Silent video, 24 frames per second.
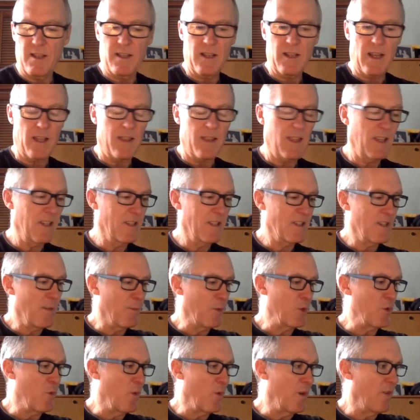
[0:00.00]
I think it's number
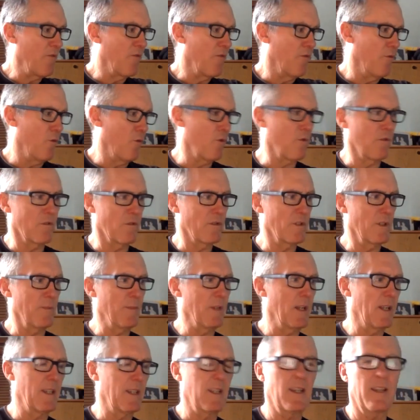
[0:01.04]
24 or something
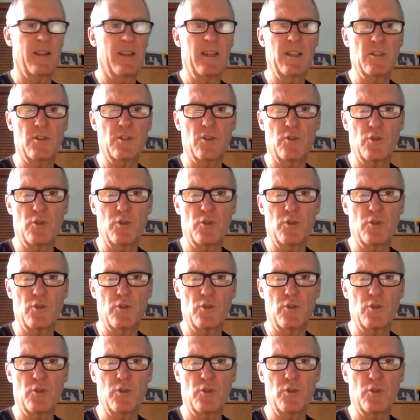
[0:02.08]
like. I think it's a two